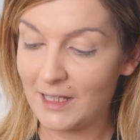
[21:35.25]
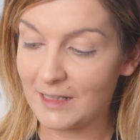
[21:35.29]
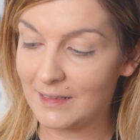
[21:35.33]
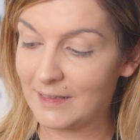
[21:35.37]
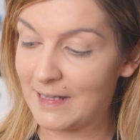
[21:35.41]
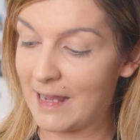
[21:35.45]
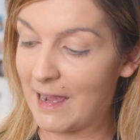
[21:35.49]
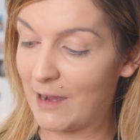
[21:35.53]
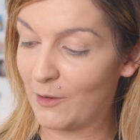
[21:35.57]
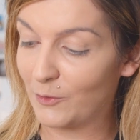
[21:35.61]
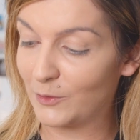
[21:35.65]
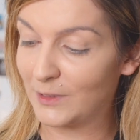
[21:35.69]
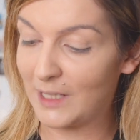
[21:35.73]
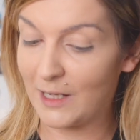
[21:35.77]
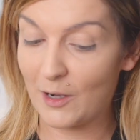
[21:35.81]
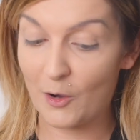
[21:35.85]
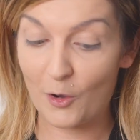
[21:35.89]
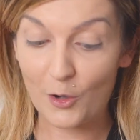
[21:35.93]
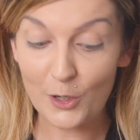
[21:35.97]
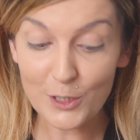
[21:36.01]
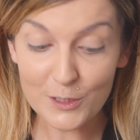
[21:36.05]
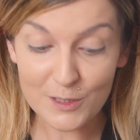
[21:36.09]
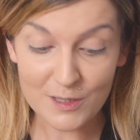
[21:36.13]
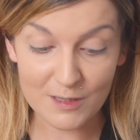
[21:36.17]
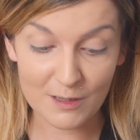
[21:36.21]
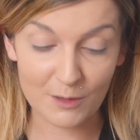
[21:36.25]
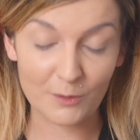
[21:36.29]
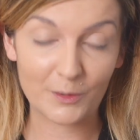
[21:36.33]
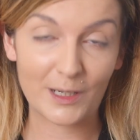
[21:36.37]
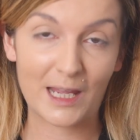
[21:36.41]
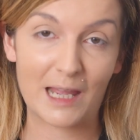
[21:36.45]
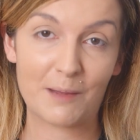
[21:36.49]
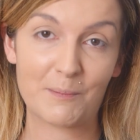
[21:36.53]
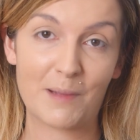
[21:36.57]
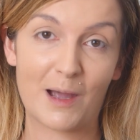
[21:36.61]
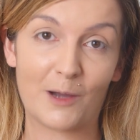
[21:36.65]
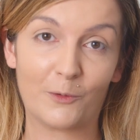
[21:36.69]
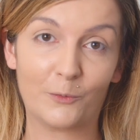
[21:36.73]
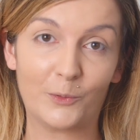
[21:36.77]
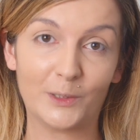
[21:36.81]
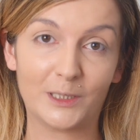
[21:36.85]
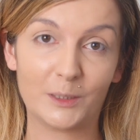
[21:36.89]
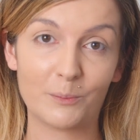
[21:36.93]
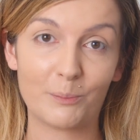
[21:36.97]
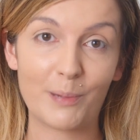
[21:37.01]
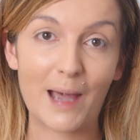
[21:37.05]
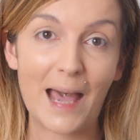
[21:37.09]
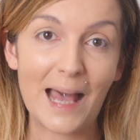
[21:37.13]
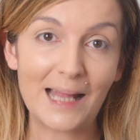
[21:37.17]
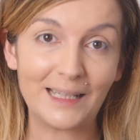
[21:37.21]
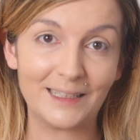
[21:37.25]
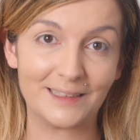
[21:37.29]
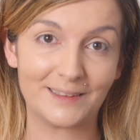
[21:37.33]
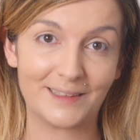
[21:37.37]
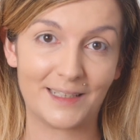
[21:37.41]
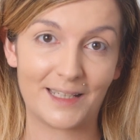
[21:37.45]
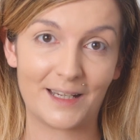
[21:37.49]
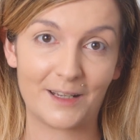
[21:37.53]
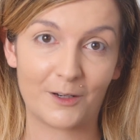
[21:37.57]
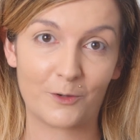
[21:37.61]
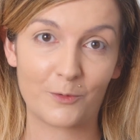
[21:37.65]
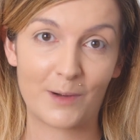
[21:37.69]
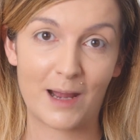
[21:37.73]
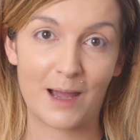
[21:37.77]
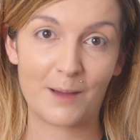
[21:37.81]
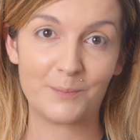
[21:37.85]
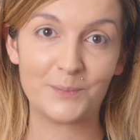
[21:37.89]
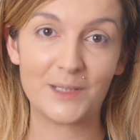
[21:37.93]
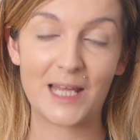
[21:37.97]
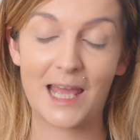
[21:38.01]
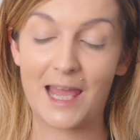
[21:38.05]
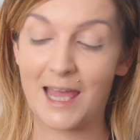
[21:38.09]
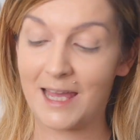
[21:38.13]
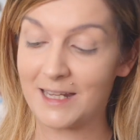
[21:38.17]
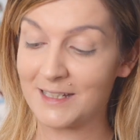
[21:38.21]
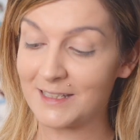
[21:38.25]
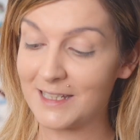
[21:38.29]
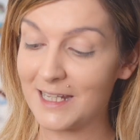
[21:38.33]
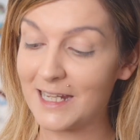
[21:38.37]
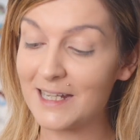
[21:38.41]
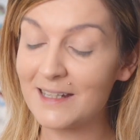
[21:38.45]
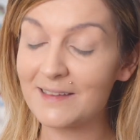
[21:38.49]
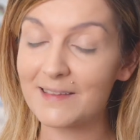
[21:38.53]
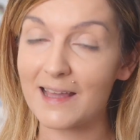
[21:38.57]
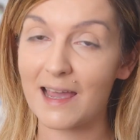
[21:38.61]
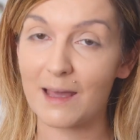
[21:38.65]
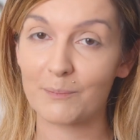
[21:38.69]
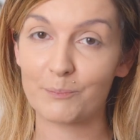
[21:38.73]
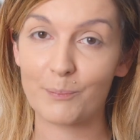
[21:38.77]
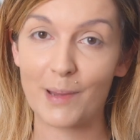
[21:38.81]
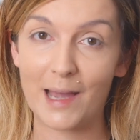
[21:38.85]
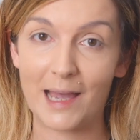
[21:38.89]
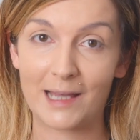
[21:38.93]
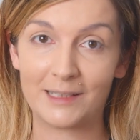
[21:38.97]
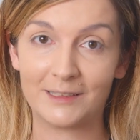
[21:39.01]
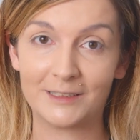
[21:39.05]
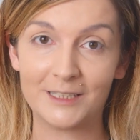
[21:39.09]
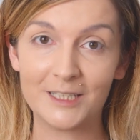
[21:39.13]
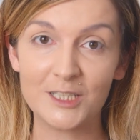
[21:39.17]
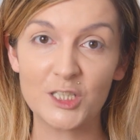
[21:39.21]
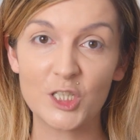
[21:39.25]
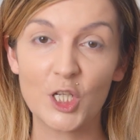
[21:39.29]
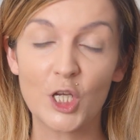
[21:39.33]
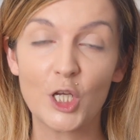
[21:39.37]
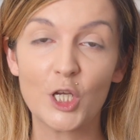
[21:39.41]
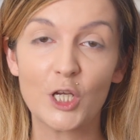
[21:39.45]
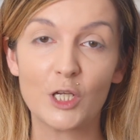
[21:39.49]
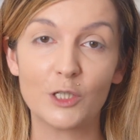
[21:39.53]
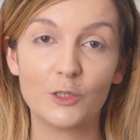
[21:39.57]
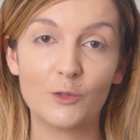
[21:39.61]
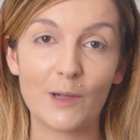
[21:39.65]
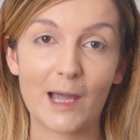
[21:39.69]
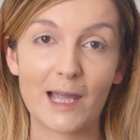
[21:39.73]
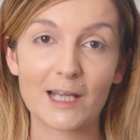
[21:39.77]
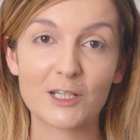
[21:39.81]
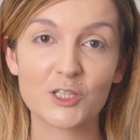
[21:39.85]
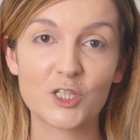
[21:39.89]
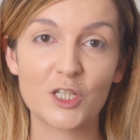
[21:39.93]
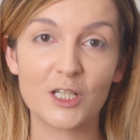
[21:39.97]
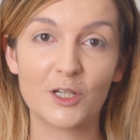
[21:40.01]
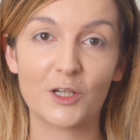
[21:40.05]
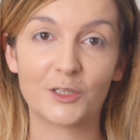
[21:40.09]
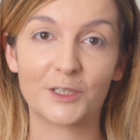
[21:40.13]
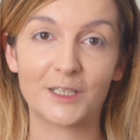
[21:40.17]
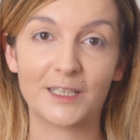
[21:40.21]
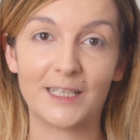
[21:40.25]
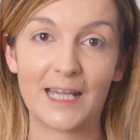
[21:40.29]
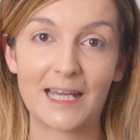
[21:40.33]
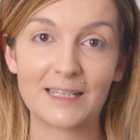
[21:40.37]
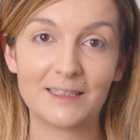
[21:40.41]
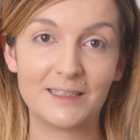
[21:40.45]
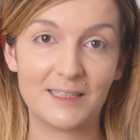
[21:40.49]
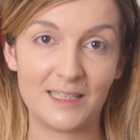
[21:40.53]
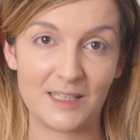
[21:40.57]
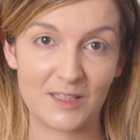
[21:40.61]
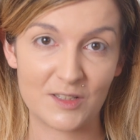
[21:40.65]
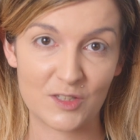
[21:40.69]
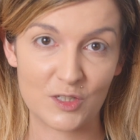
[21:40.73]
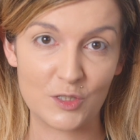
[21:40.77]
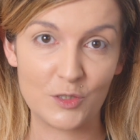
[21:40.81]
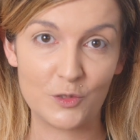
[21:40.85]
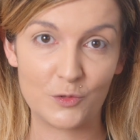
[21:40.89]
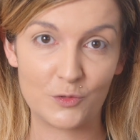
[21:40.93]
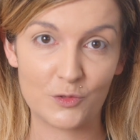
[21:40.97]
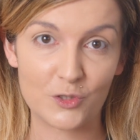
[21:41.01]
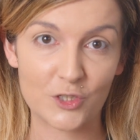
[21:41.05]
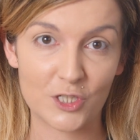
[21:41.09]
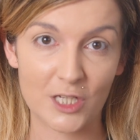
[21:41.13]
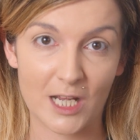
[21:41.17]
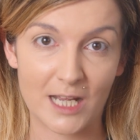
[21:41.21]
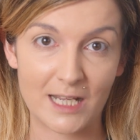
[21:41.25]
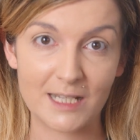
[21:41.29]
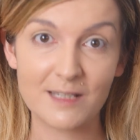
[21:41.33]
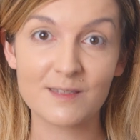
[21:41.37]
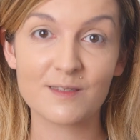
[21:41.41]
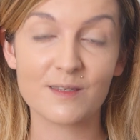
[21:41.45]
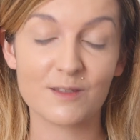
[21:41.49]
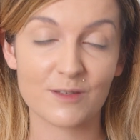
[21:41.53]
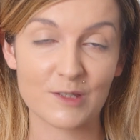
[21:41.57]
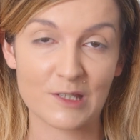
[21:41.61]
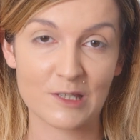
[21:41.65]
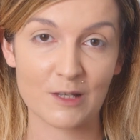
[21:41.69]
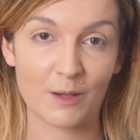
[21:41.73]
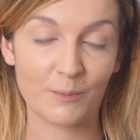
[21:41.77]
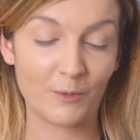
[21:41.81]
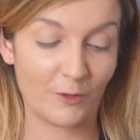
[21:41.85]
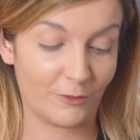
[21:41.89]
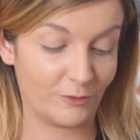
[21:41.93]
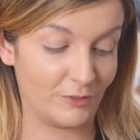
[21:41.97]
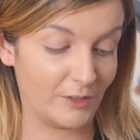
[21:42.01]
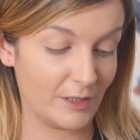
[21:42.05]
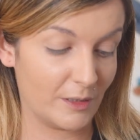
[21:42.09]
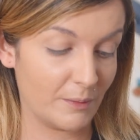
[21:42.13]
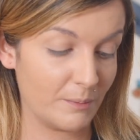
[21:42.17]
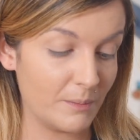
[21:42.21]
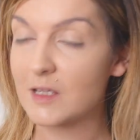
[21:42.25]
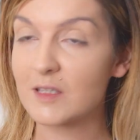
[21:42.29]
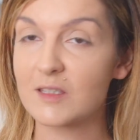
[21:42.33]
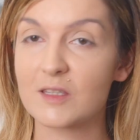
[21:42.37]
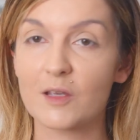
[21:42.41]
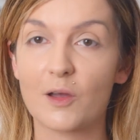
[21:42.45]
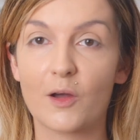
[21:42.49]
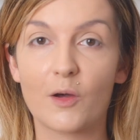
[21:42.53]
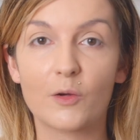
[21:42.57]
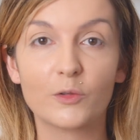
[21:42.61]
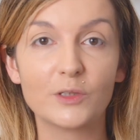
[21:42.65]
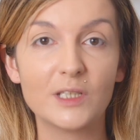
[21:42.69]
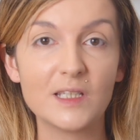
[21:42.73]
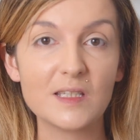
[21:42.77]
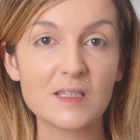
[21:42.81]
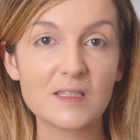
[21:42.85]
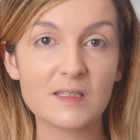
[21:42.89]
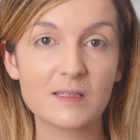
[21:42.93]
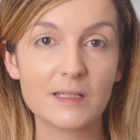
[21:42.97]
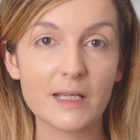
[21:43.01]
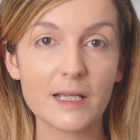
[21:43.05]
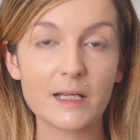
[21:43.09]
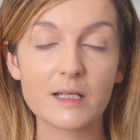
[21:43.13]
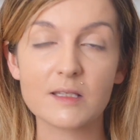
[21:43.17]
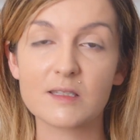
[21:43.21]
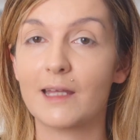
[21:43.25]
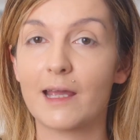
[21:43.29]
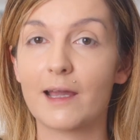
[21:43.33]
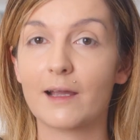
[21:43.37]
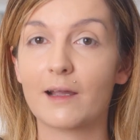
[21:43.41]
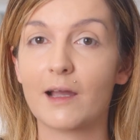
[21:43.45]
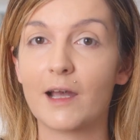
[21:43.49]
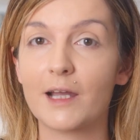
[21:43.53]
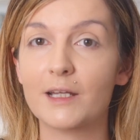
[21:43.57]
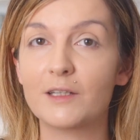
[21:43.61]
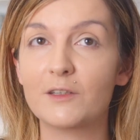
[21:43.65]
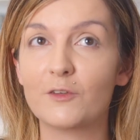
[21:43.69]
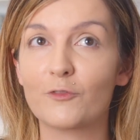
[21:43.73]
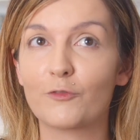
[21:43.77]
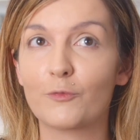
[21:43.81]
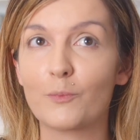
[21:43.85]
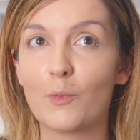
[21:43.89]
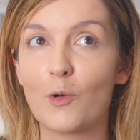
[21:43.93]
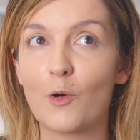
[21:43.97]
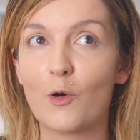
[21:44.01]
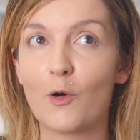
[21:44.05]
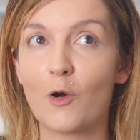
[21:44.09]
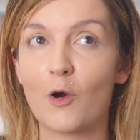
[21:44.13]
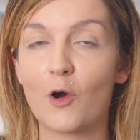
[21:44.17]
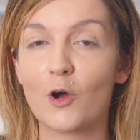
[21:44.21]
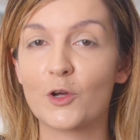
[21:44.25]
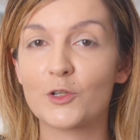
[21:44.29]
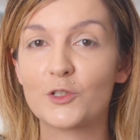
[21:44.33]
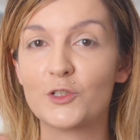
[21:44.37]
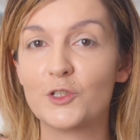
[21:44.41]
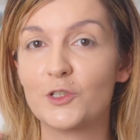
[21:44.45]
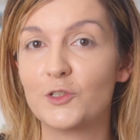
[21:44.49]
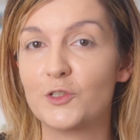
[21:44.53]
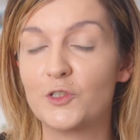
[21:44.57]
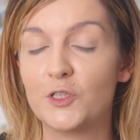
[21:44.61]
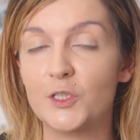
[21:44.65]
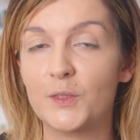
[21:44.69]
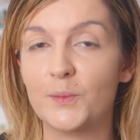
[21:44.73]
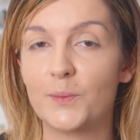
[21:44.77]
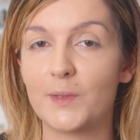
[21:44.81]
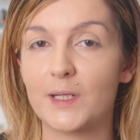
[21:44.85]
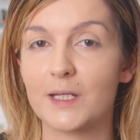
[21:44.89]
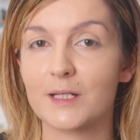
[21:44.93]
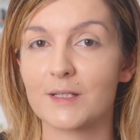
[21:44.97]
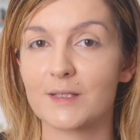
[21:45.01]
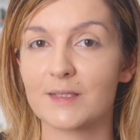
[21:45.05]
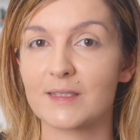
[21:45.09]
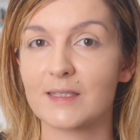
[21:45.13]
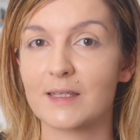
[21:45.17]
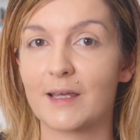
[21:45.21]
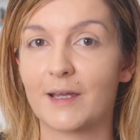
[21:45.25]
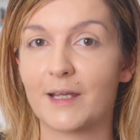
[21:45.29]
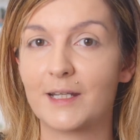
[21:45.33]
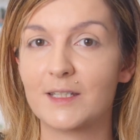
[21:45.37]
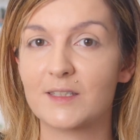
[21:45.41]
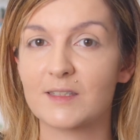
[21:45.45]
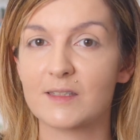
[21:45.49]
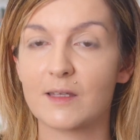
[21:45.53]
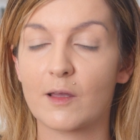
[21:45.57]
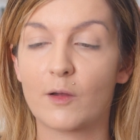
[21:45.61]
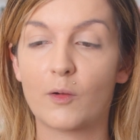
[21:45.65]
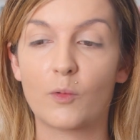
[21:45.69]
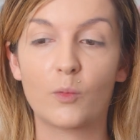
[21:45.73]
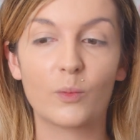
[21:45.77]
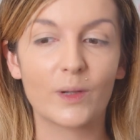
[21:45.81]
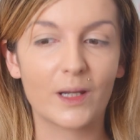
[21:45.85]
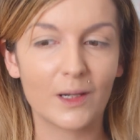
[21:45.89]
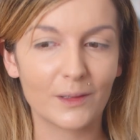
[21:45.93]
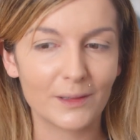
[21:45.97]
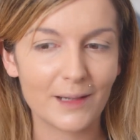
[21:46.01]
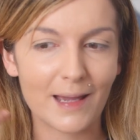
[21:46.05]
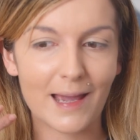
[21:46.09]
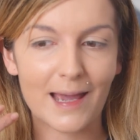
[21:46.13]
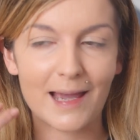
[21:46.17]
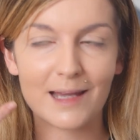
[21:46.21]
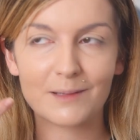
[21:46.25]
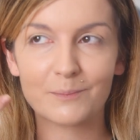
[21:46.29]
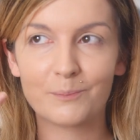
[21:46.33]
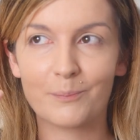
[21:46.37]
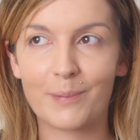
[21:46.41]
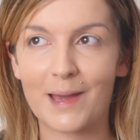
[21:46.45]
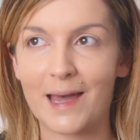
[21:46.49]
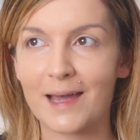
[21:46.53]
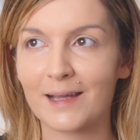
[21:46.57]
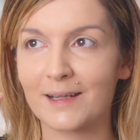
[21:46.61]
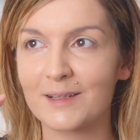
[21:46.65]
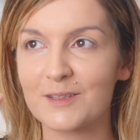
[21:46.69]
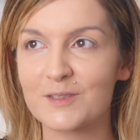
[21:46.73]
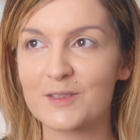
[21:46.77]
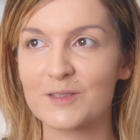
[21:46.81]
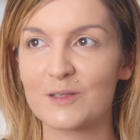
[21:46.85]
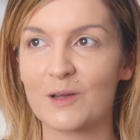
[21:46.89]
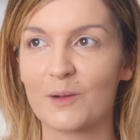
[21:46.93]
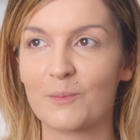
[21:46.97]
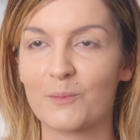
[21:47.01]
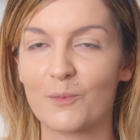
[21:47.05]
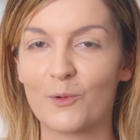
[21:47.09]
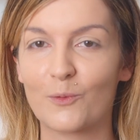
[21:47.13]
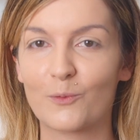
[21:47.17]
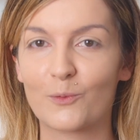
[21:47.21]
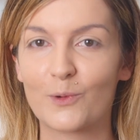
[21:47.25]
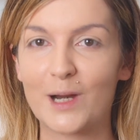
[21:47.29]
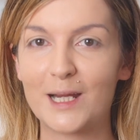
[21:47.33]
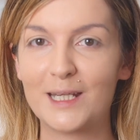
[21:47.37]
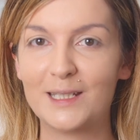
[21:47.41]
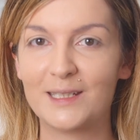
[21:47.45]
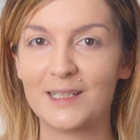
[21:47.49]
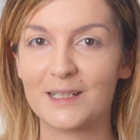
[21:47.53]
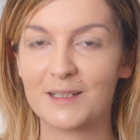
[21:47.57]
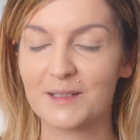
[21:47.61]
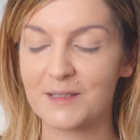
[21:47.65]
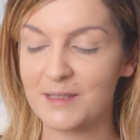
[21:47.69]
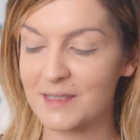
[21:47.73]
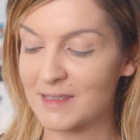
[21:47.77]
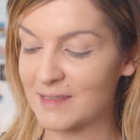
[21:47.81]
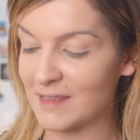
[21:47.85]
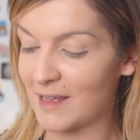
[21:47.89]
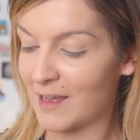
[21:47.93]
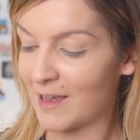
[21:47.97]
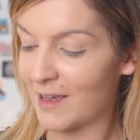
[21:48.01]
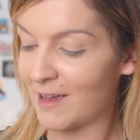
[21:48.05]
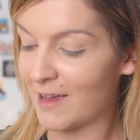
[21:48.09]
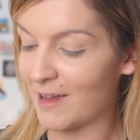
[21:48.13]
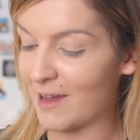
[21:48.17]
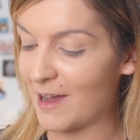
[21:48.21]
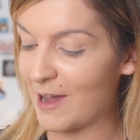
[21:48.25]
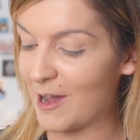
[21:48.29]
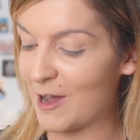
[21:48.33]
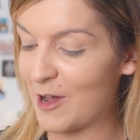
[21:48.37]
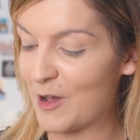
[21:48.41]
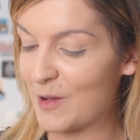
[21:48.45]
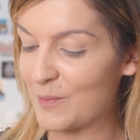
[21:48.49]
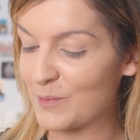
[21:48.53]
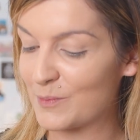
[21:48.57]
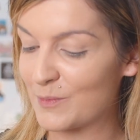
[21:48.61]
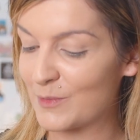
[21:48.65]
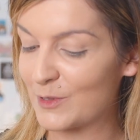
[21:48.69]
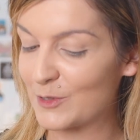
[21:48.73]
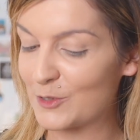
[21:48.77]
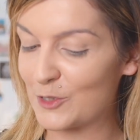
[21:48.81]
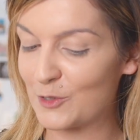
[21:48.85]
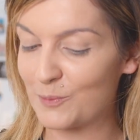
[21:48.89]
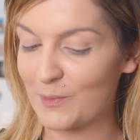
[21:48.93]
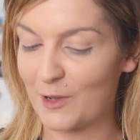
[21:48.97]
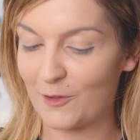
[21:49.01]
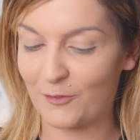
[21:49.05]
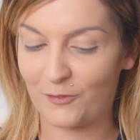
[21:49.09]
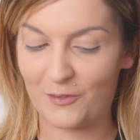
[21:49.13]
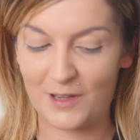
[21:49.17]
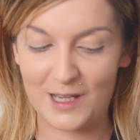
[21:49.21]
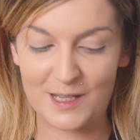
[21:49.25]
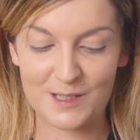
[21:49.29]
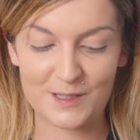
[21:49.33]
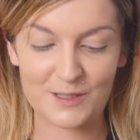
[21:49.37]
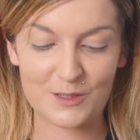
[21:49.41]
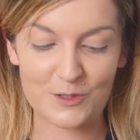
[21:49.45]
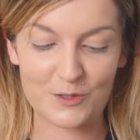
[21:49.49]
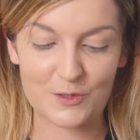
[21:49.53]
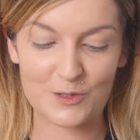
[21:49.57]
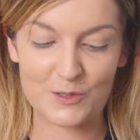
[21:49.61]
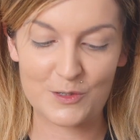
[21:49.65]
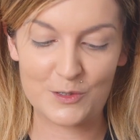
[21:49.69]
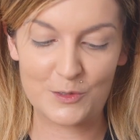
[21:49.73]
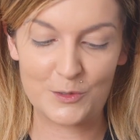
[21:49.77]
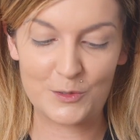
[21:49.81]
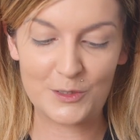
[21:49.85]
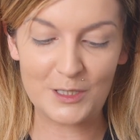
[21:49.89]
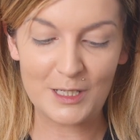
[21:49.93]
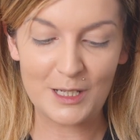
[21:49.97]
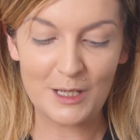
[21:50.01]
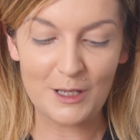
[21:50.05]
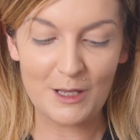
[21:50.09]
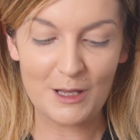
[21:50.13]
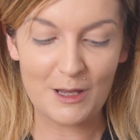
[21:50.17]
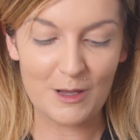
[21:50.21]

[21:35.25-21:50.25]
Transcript: Now, they also came out with a palette that I grabbed, and in that palette, you're actually gonna get these new shades, some of them. So these sticks, they are kind of more on the dewier side, so we're gonna add back some radiance um, to my face soon.